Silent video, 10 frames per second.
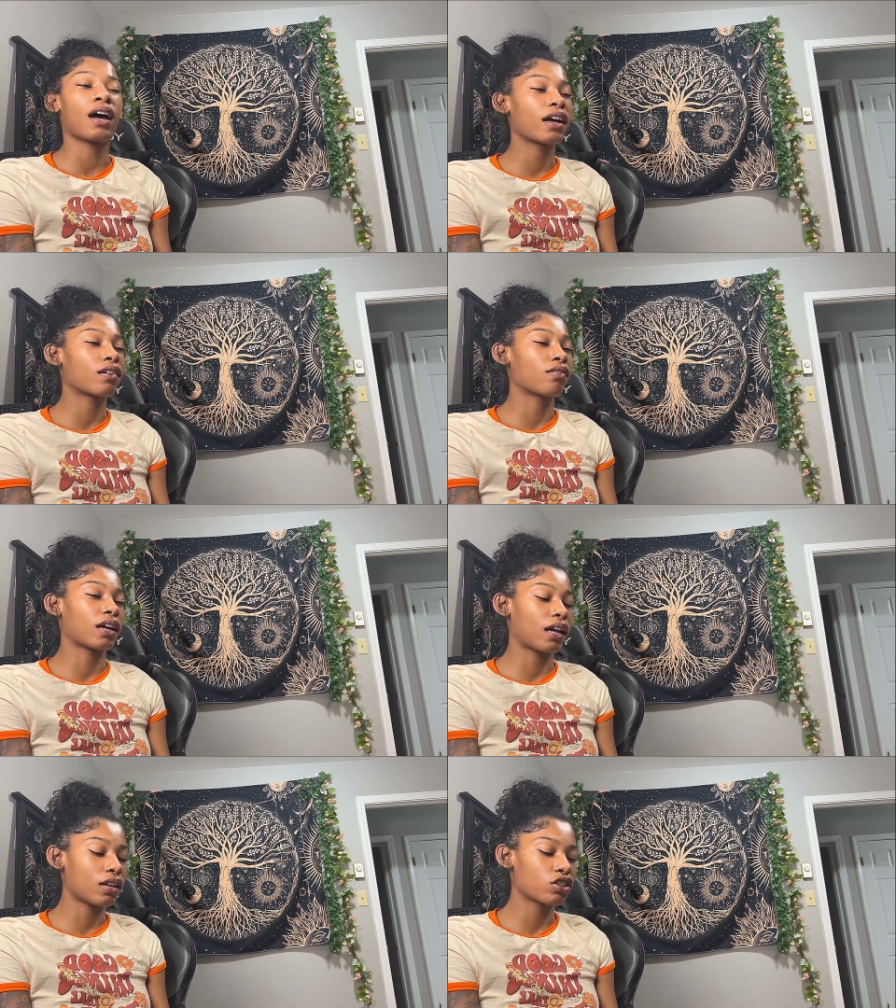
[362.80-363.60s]
I ain't gonna
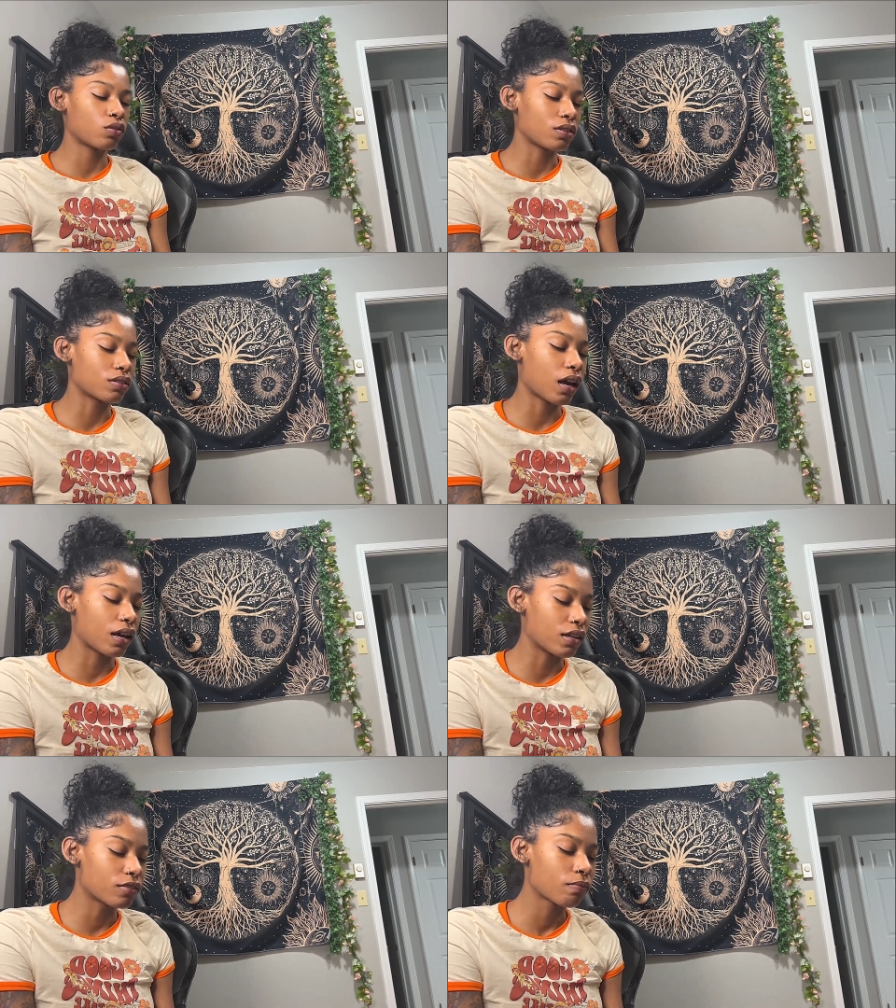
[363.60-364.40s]
care. That shit was
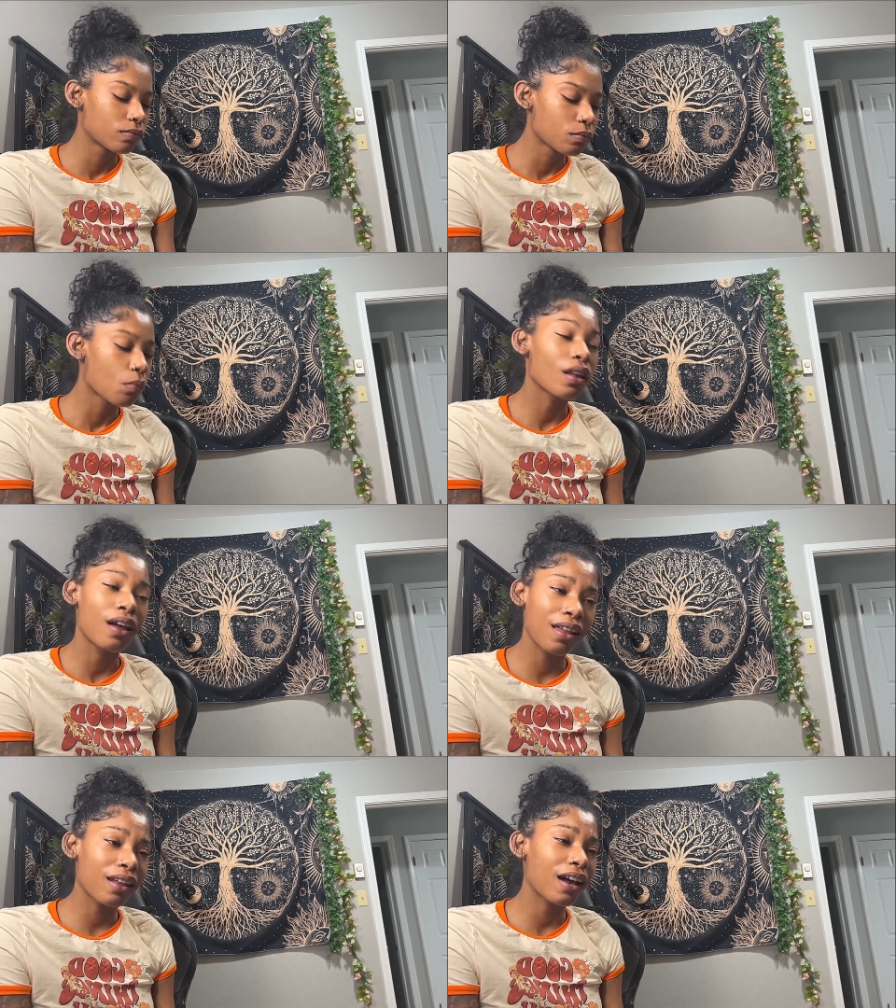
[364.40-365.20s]
nice. And
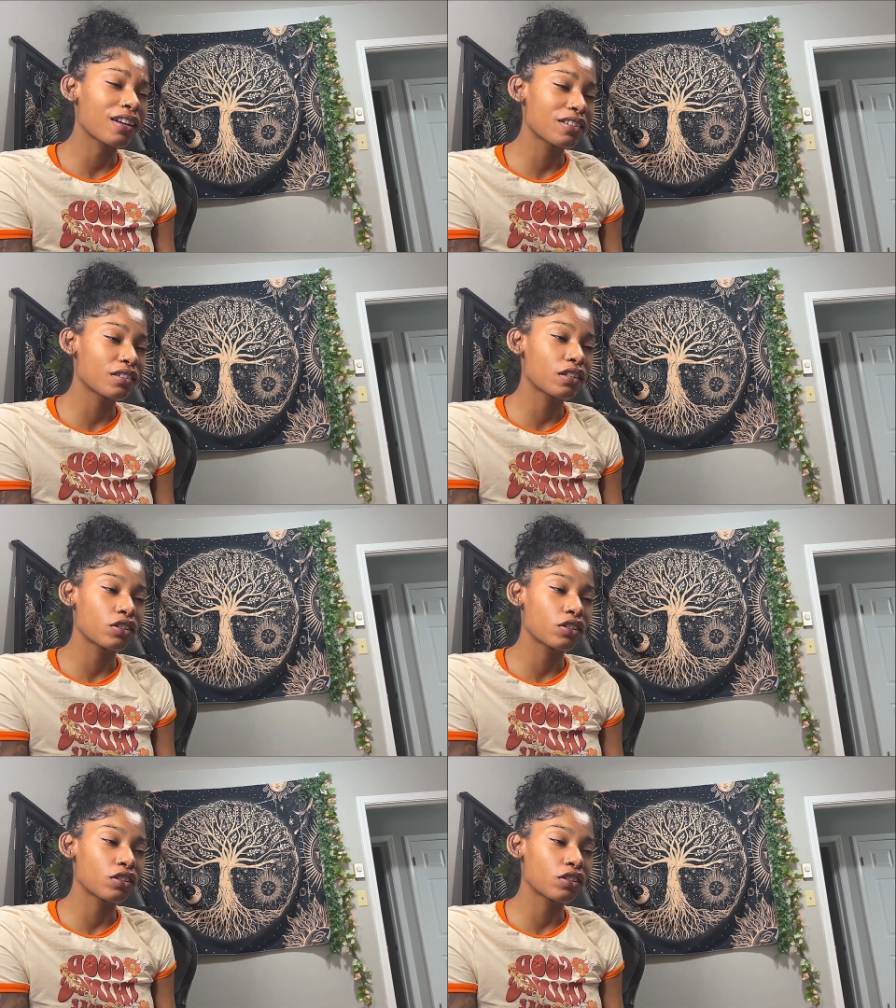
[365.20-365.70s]
I like his lyrics.